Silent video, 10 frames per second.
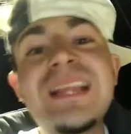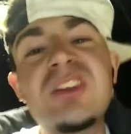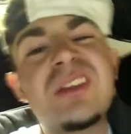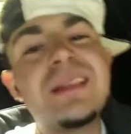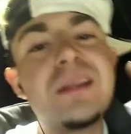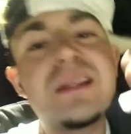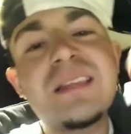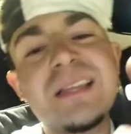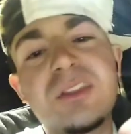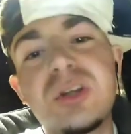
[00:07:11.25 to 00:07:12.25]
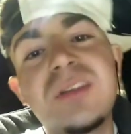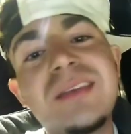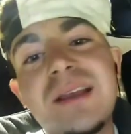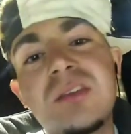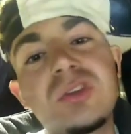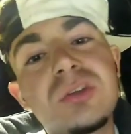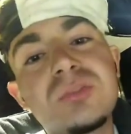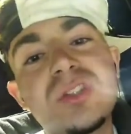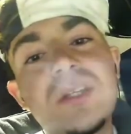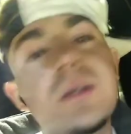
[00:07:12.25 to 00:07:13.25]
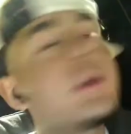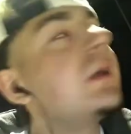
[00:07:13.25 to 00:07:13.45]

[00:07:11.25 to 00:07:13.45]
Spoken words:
that's just a little. That's like 30 seconds or some shit.